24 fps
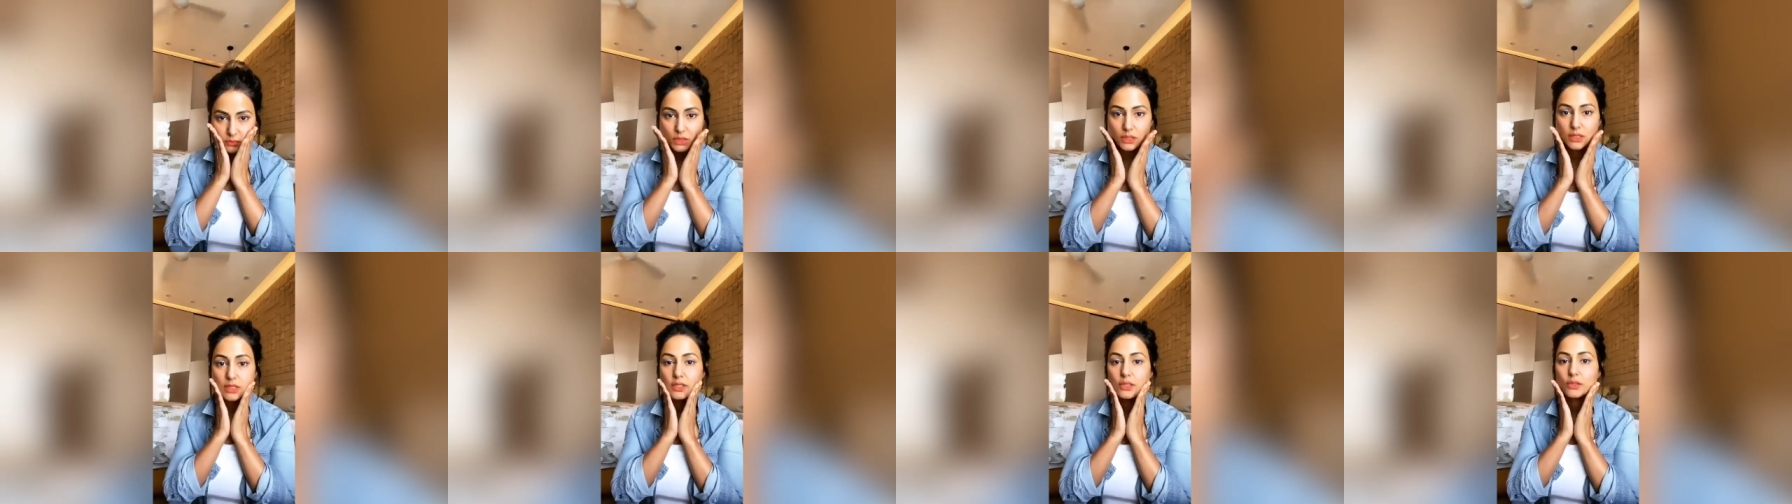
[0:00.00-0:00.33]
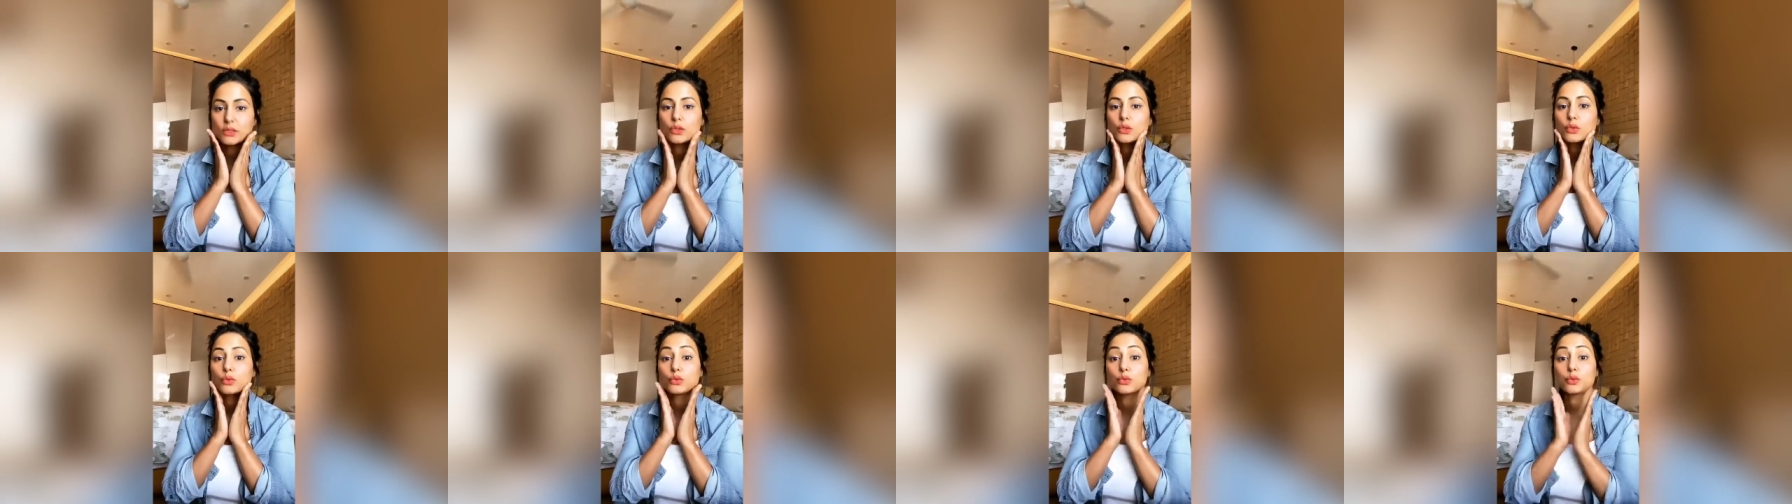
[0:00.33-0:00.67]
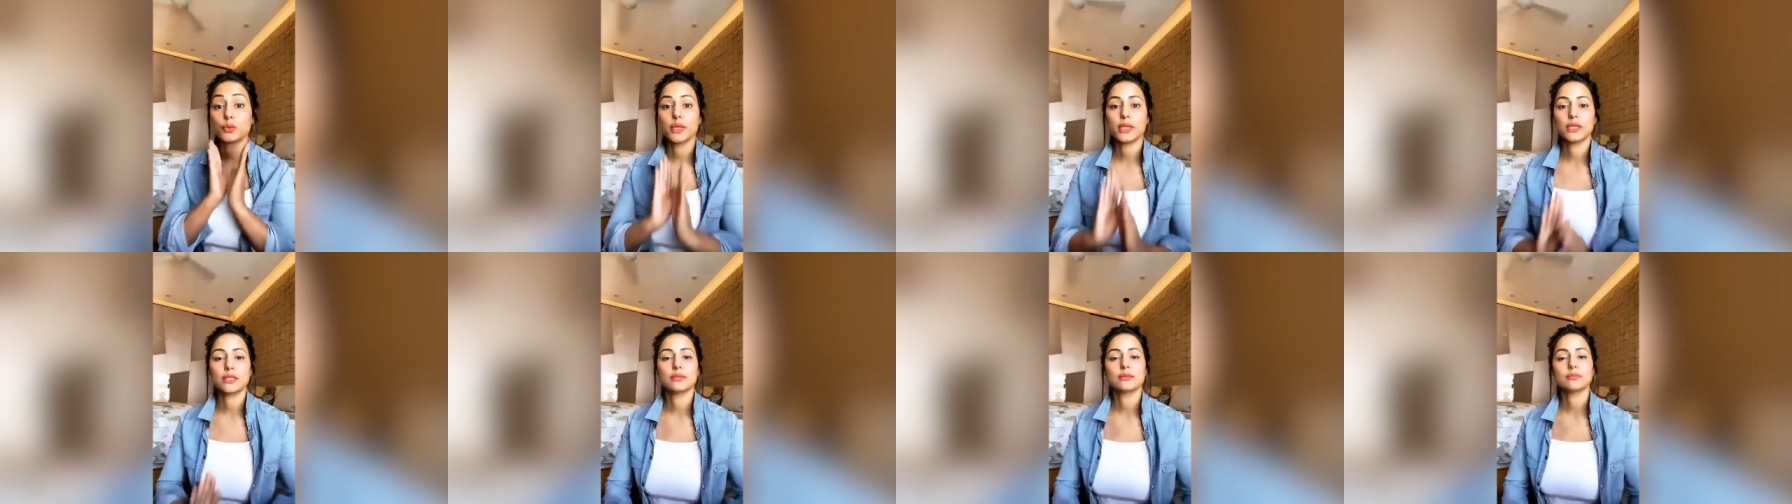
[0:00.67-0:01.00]
I need to lose
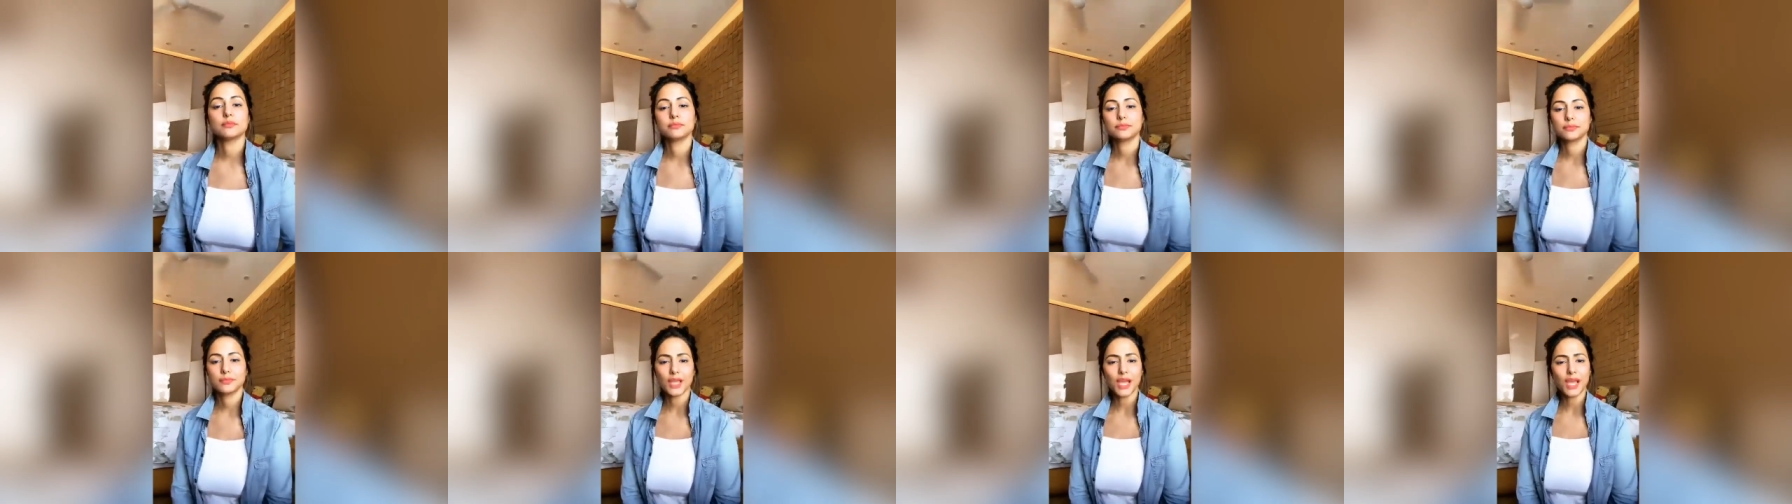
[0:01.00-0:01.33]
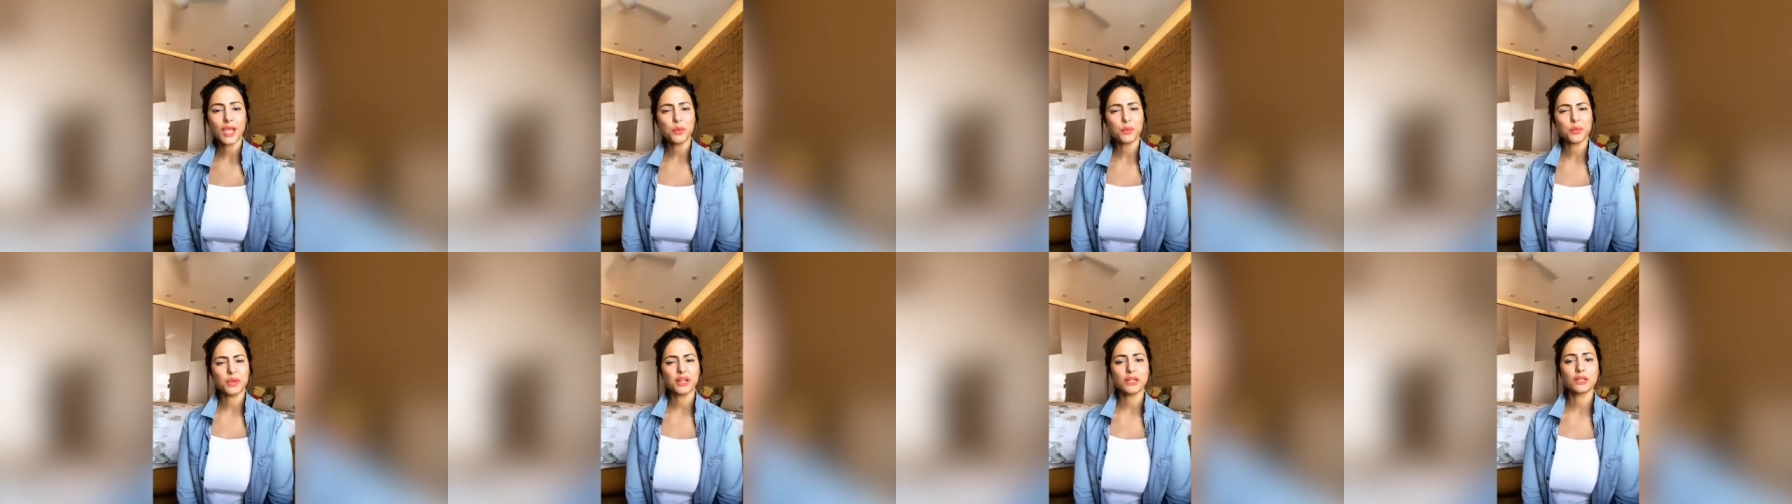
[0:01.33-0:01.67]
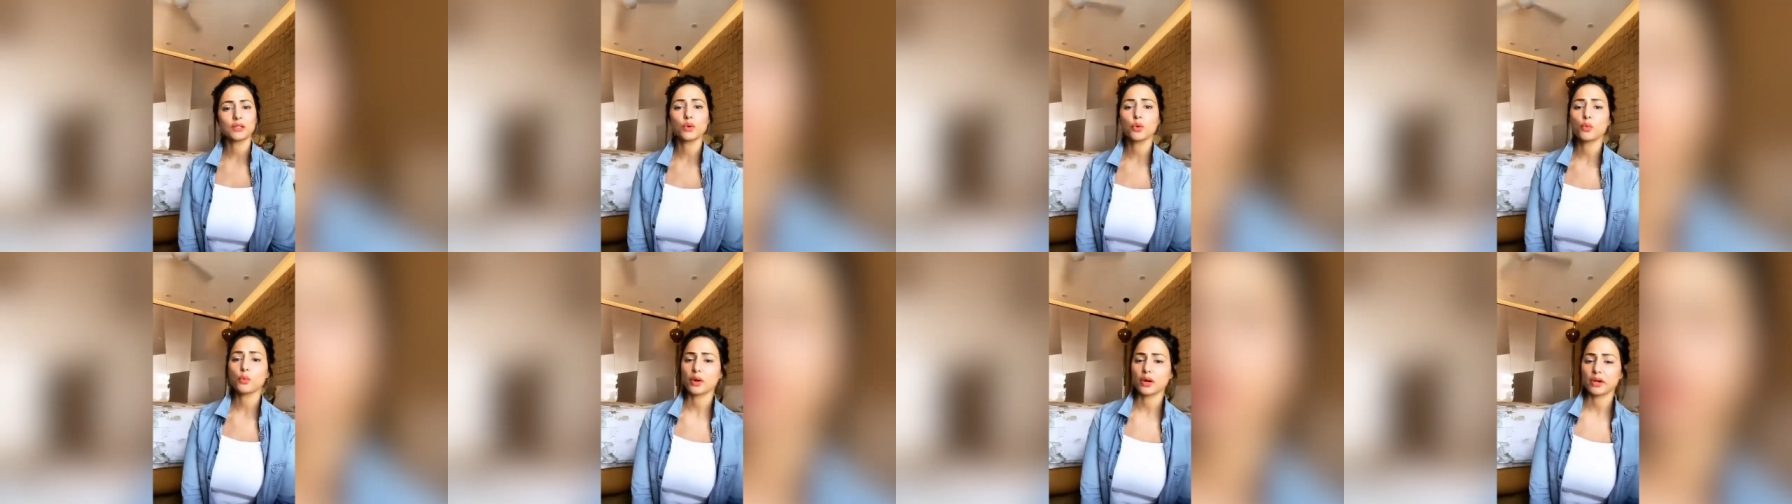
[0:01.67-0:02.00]
weight. I
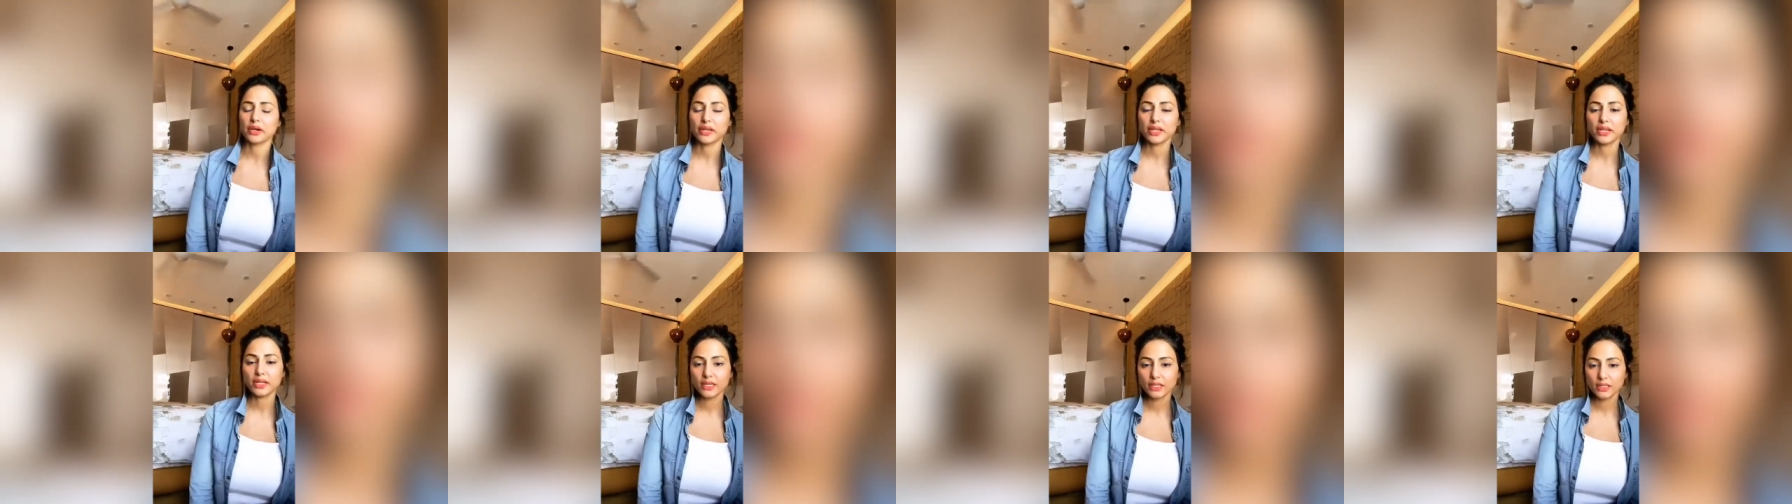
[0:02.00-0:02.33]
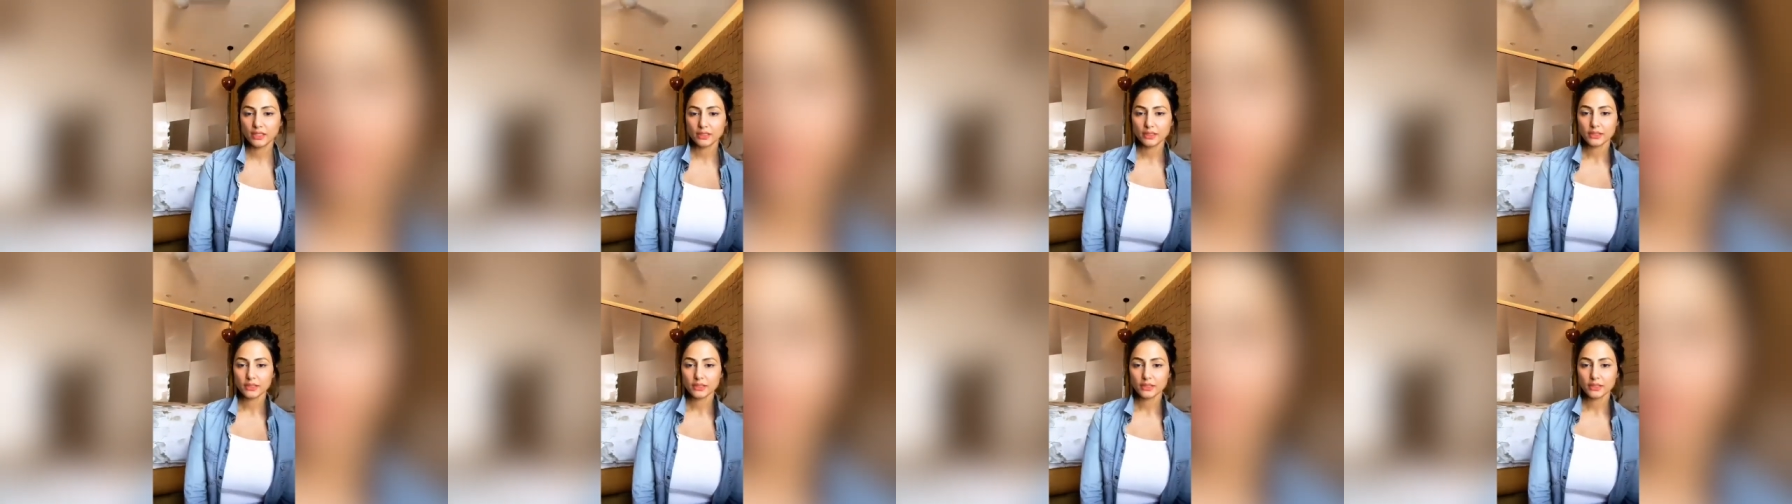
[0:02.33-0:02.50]
will, don't worry.